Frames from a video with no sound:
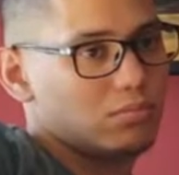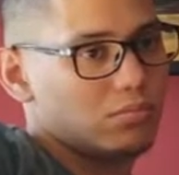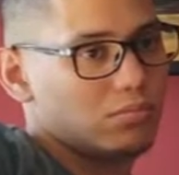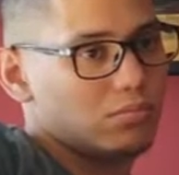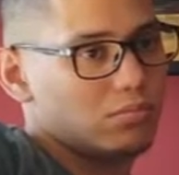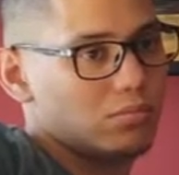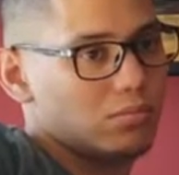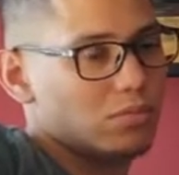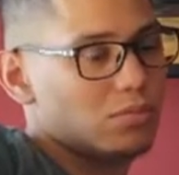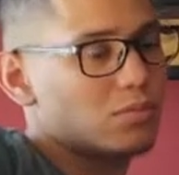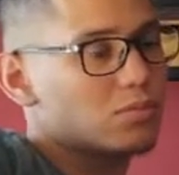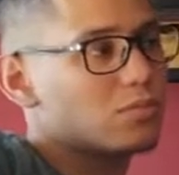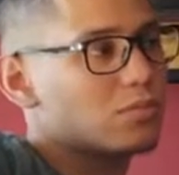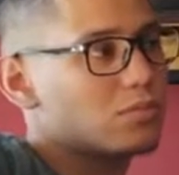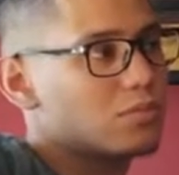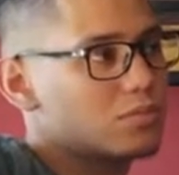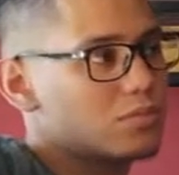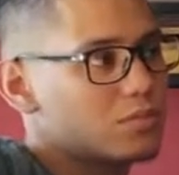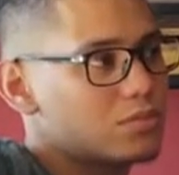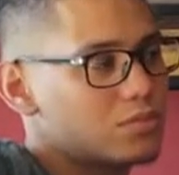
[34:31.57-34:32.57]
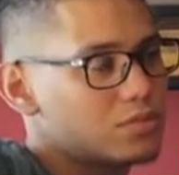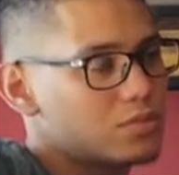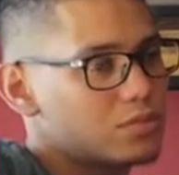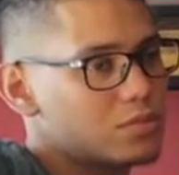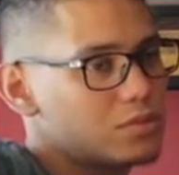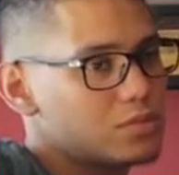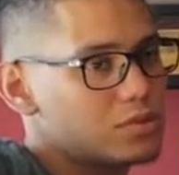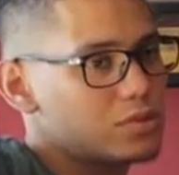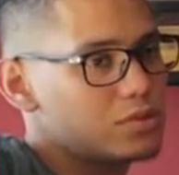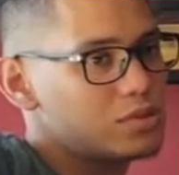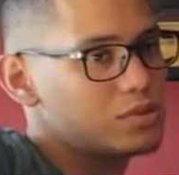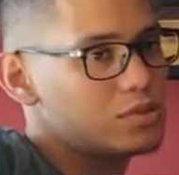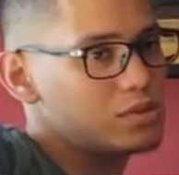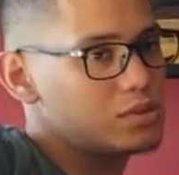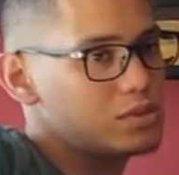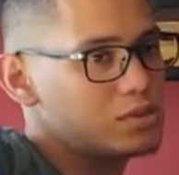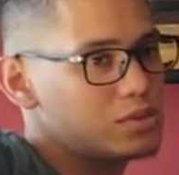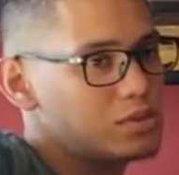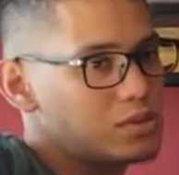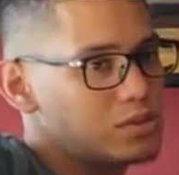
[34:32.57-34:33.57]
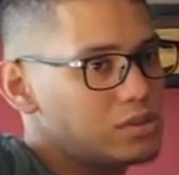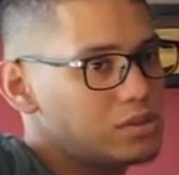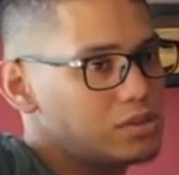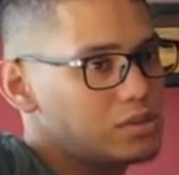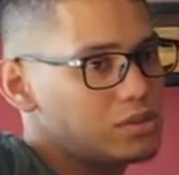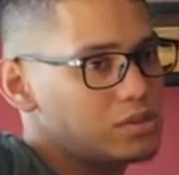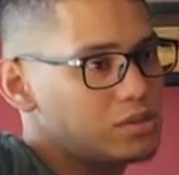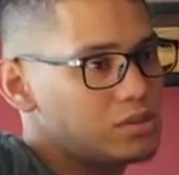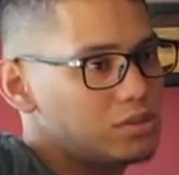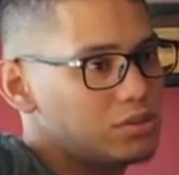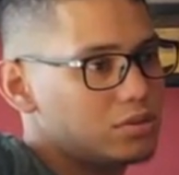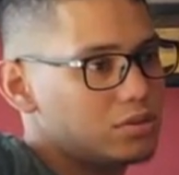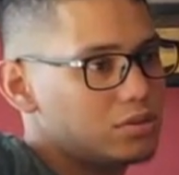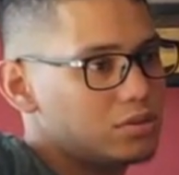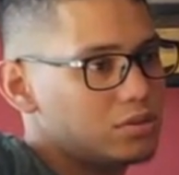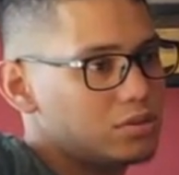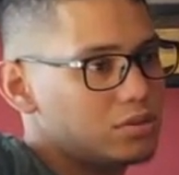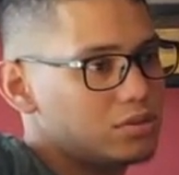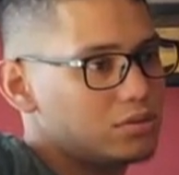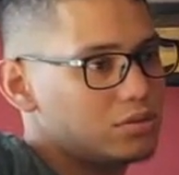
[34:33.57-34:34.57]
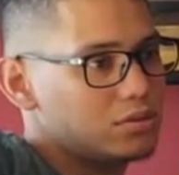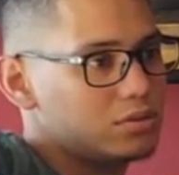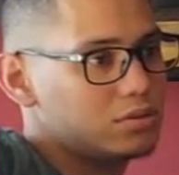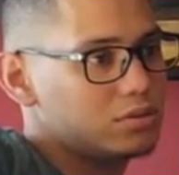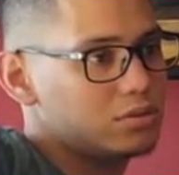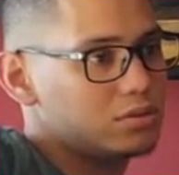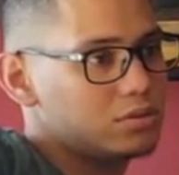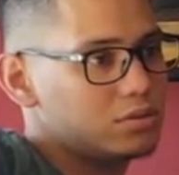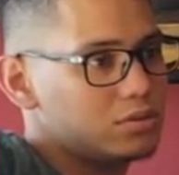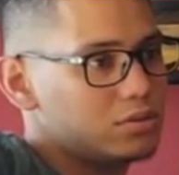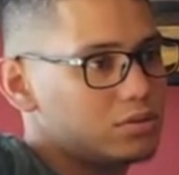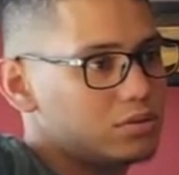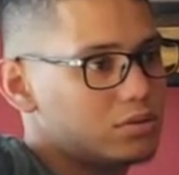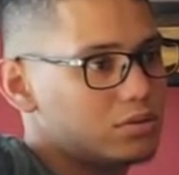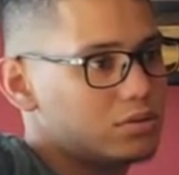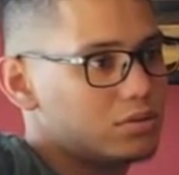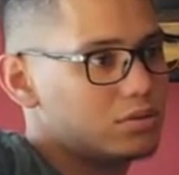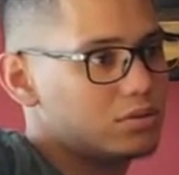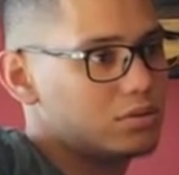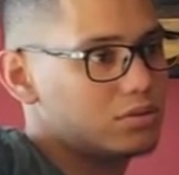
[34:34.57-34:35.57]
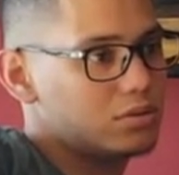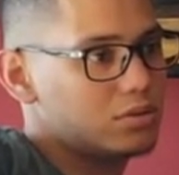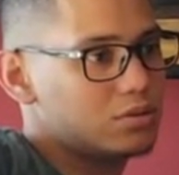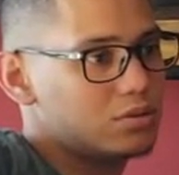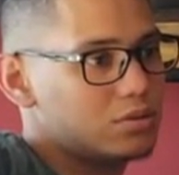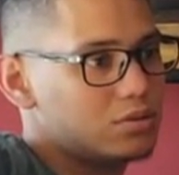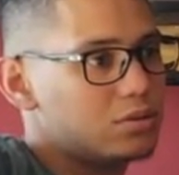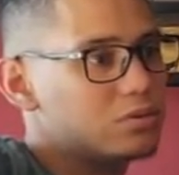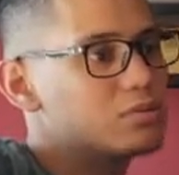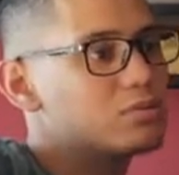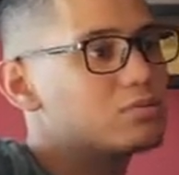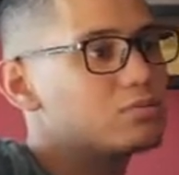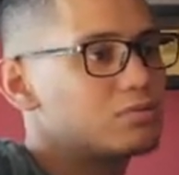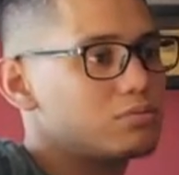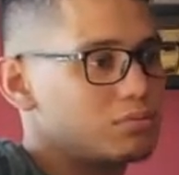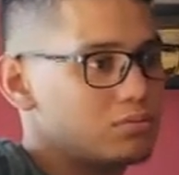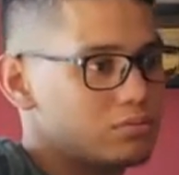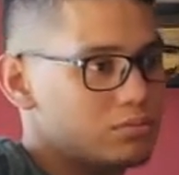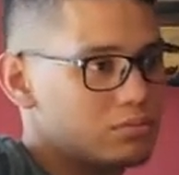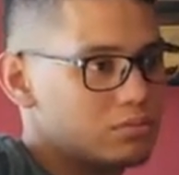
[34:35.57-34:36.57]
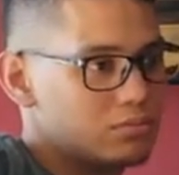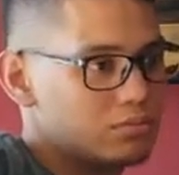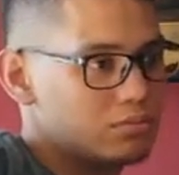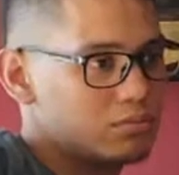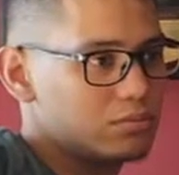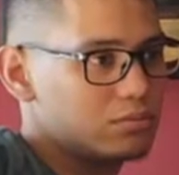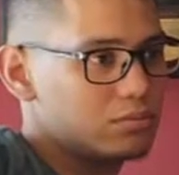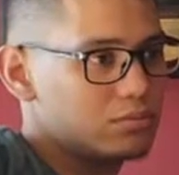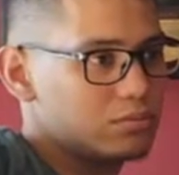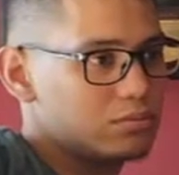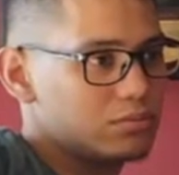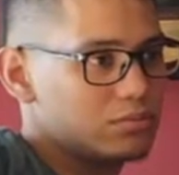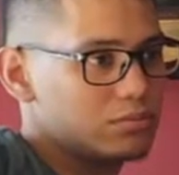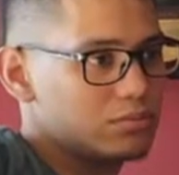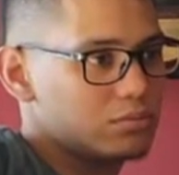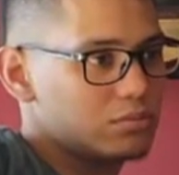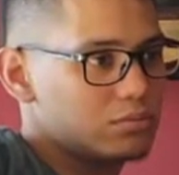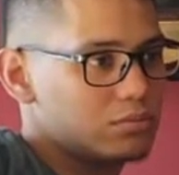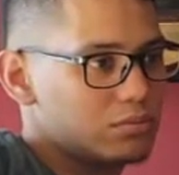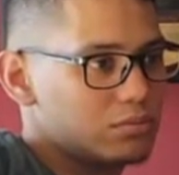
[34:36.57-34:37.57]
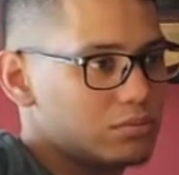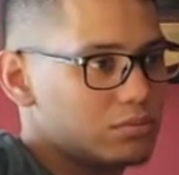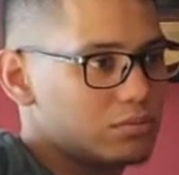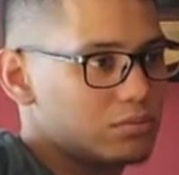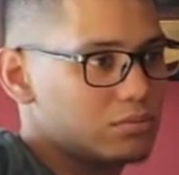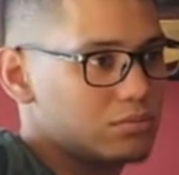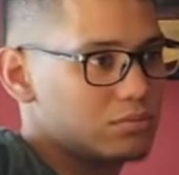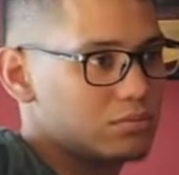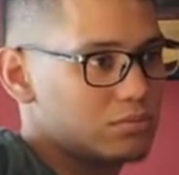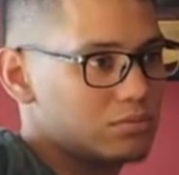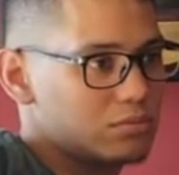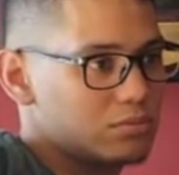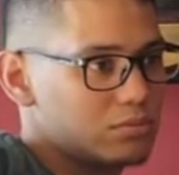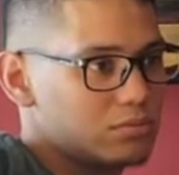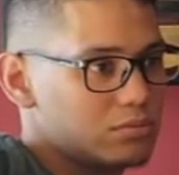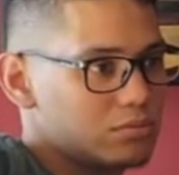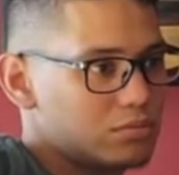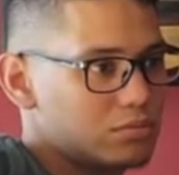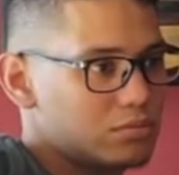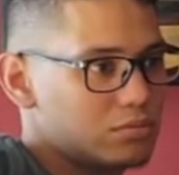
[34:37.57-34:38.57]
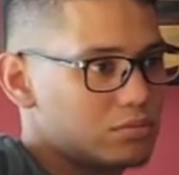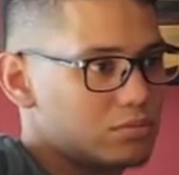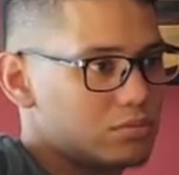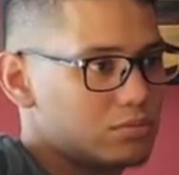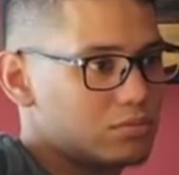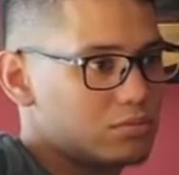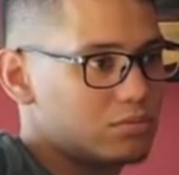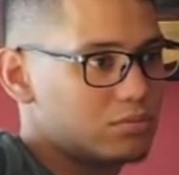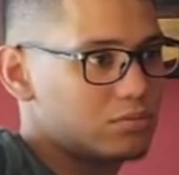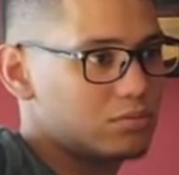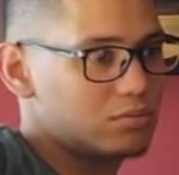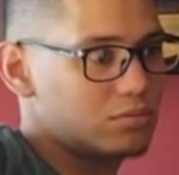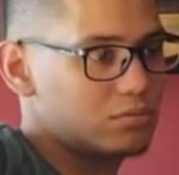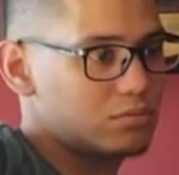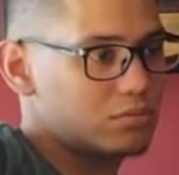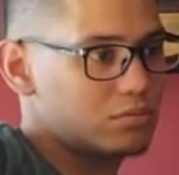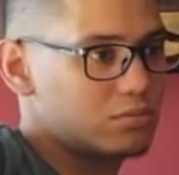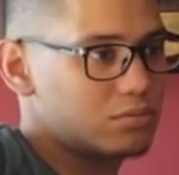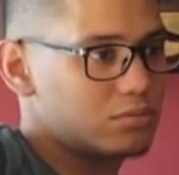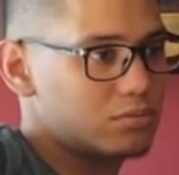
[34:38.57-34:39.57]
[no speech]